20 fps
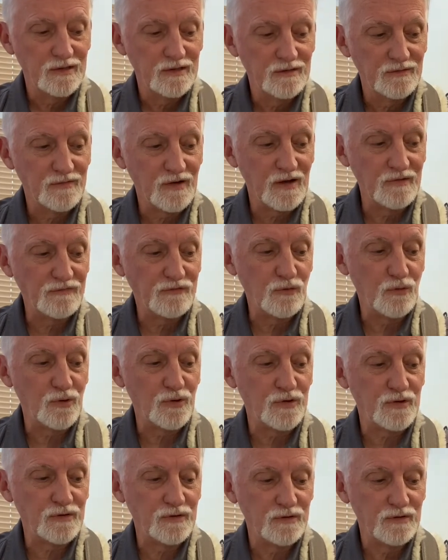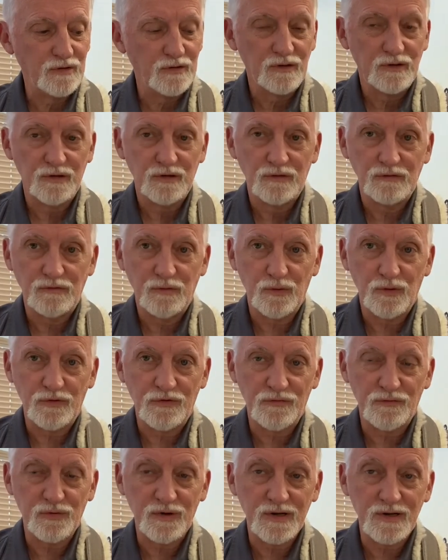5/4,
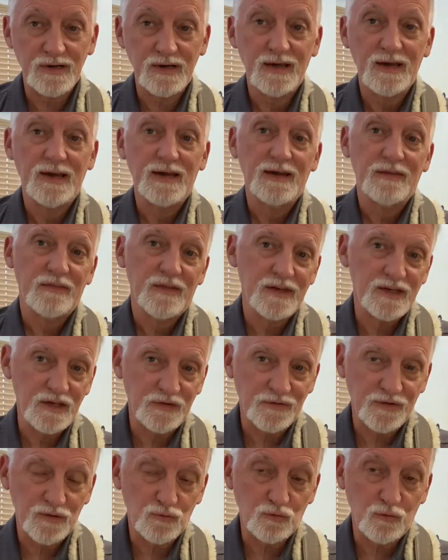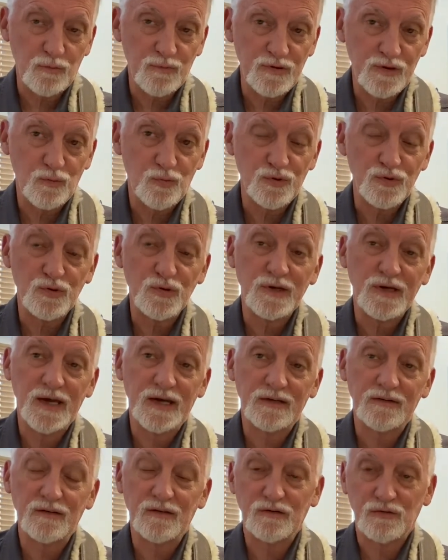4/3. The difference will be when you
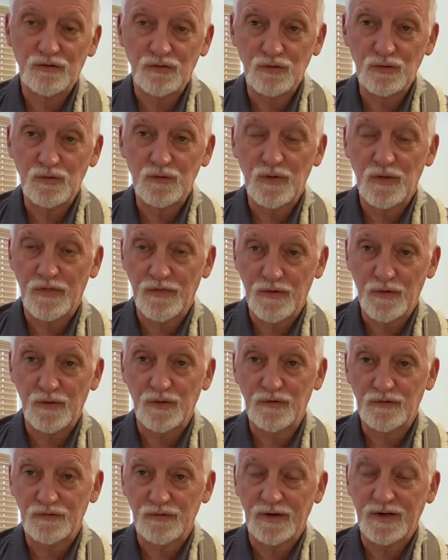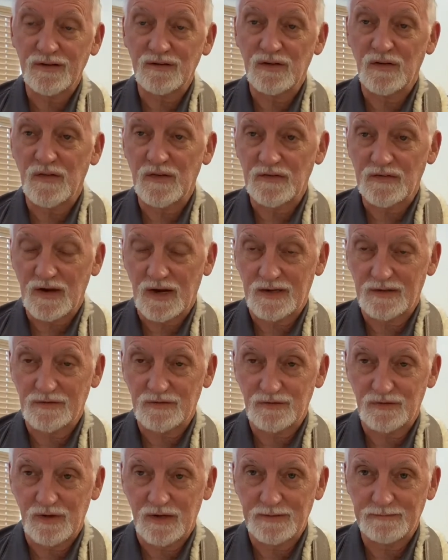get to the 3rd string to the 2nd
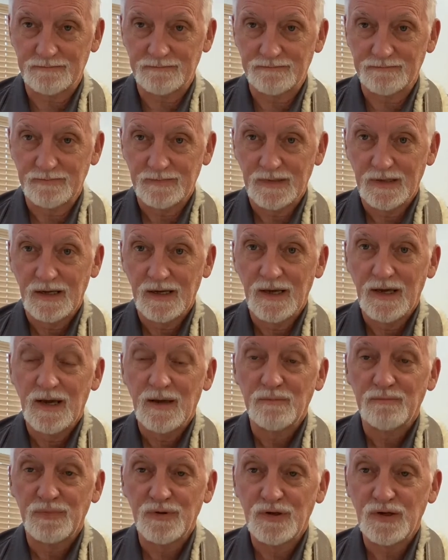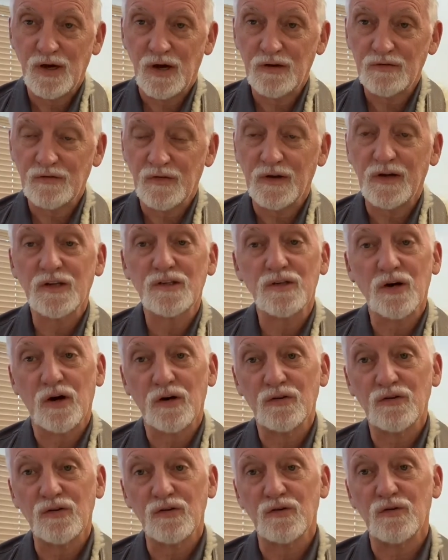string. Because the guitar
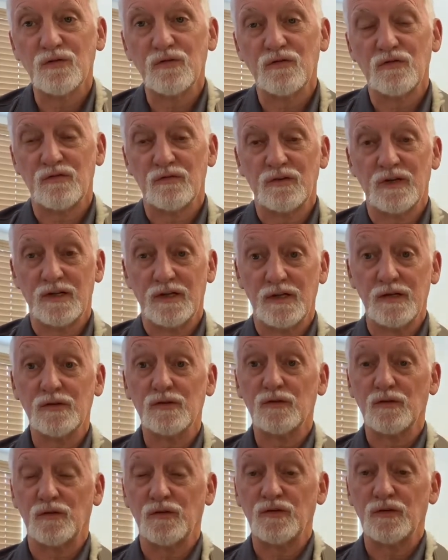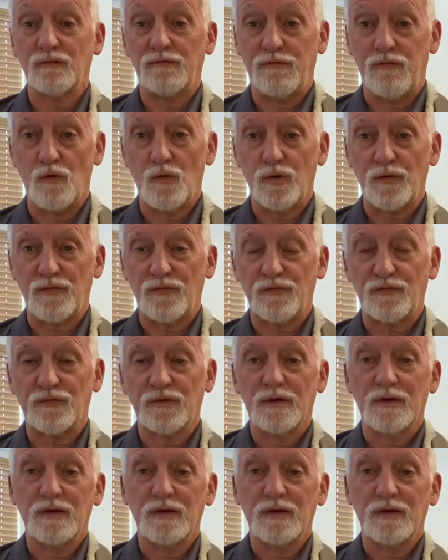tunes in intervals of fourths,